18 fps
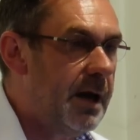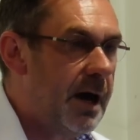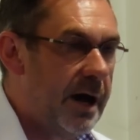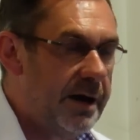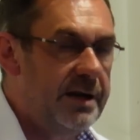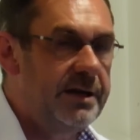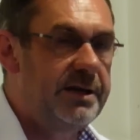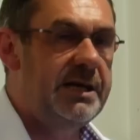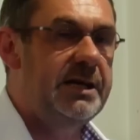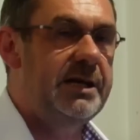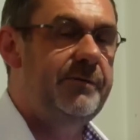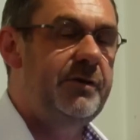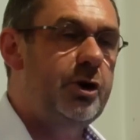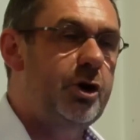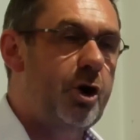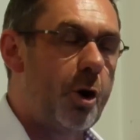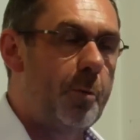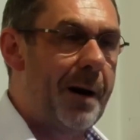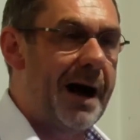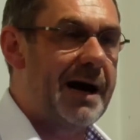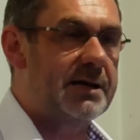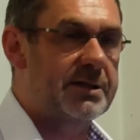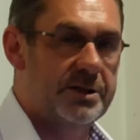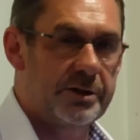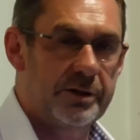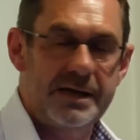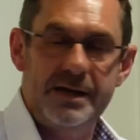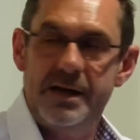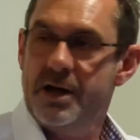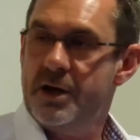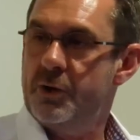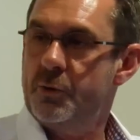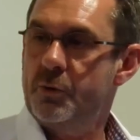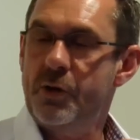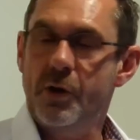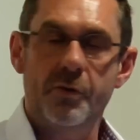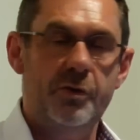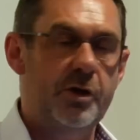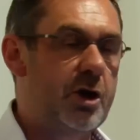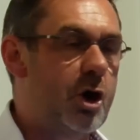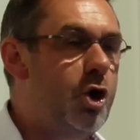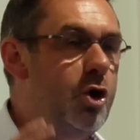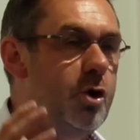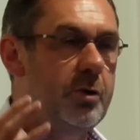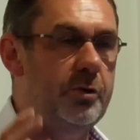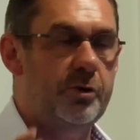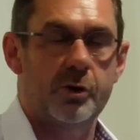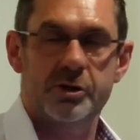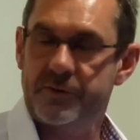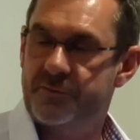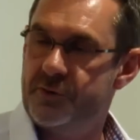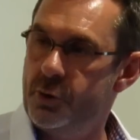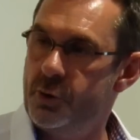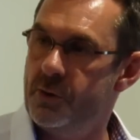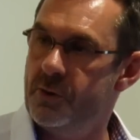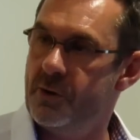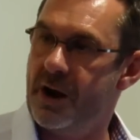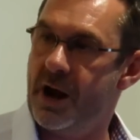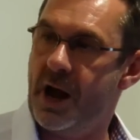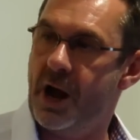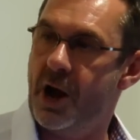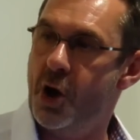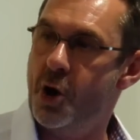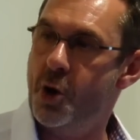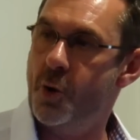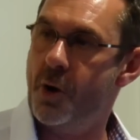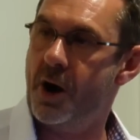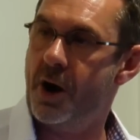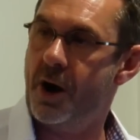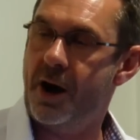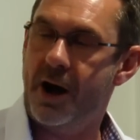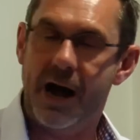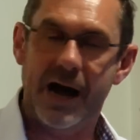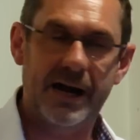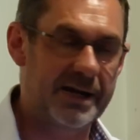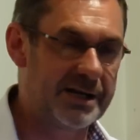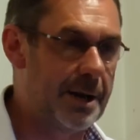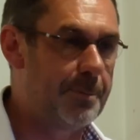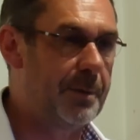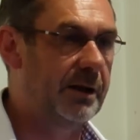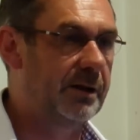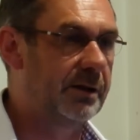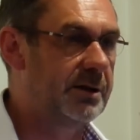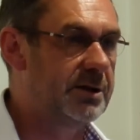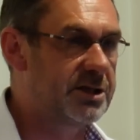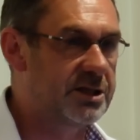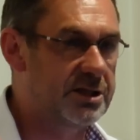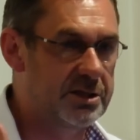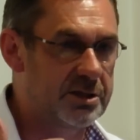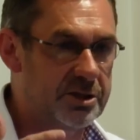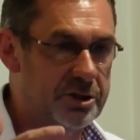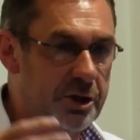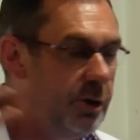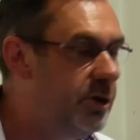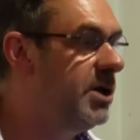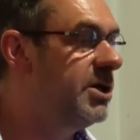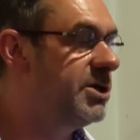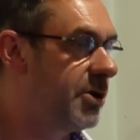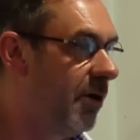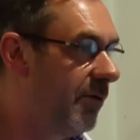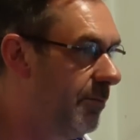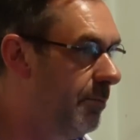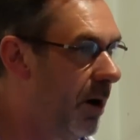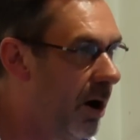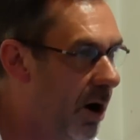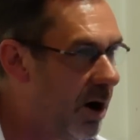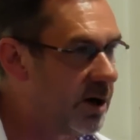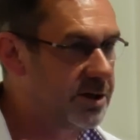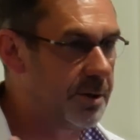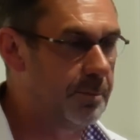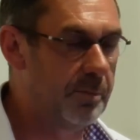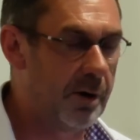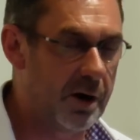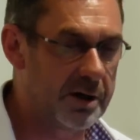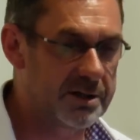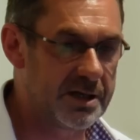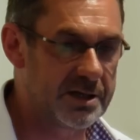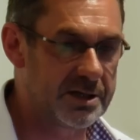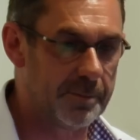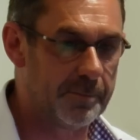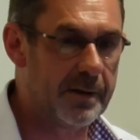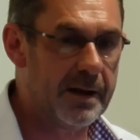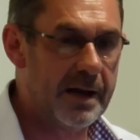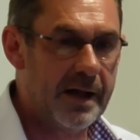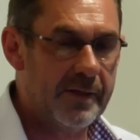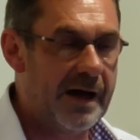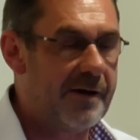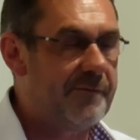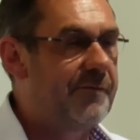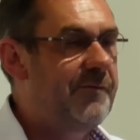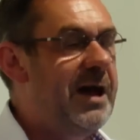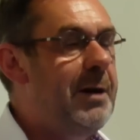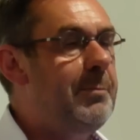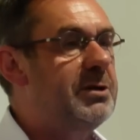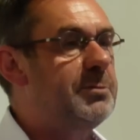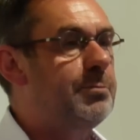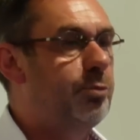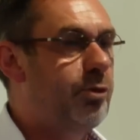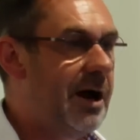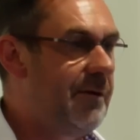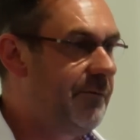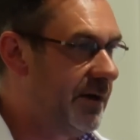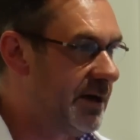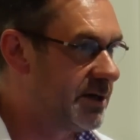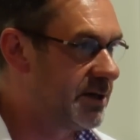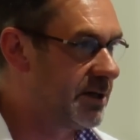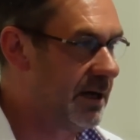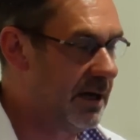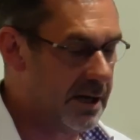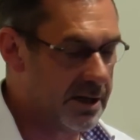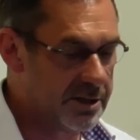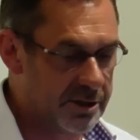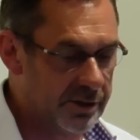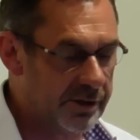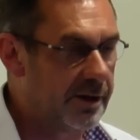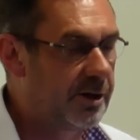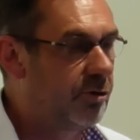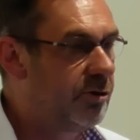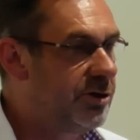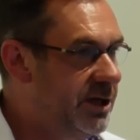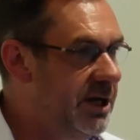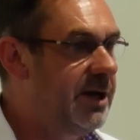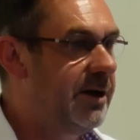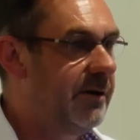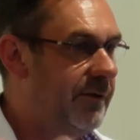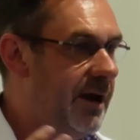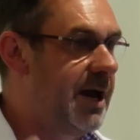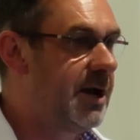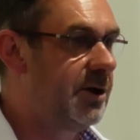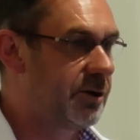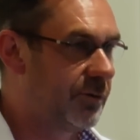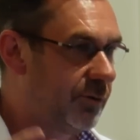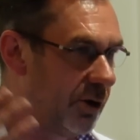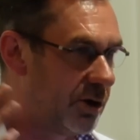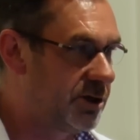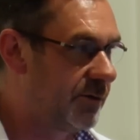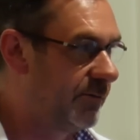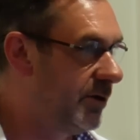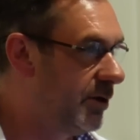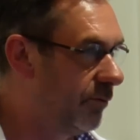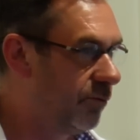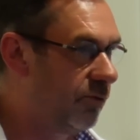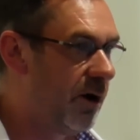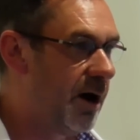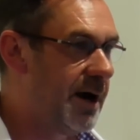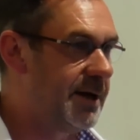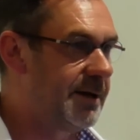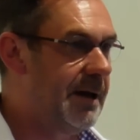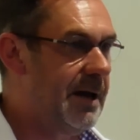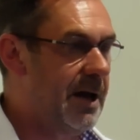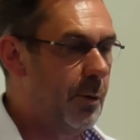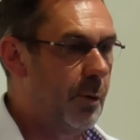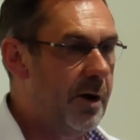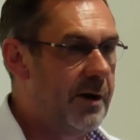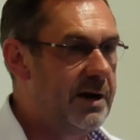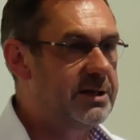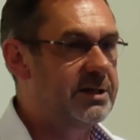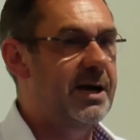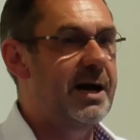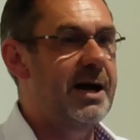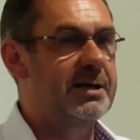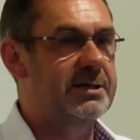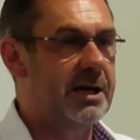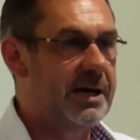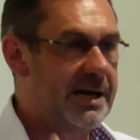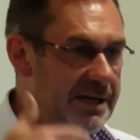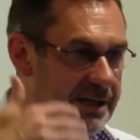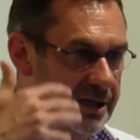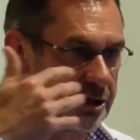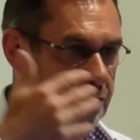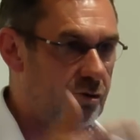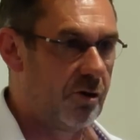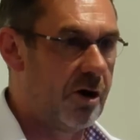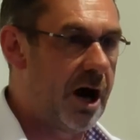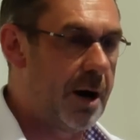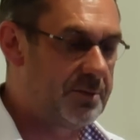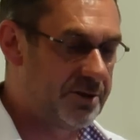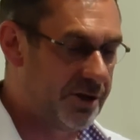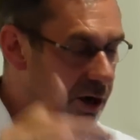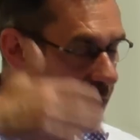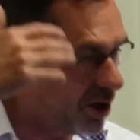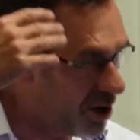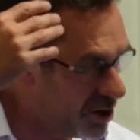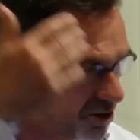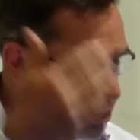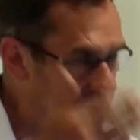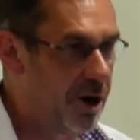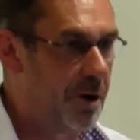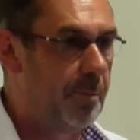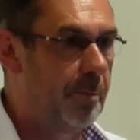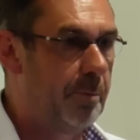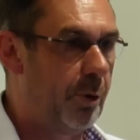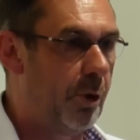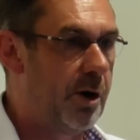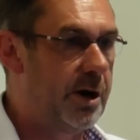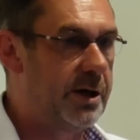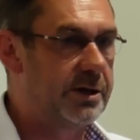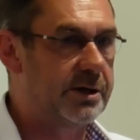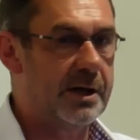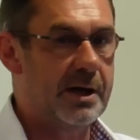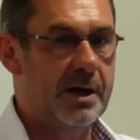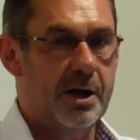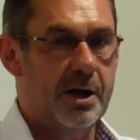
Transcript: And indeed, if you go back to those of you who are academic students of Marx and Marxism, that famous preface to the critique of Hegel's philosophy of right, where he describes that at a certain point,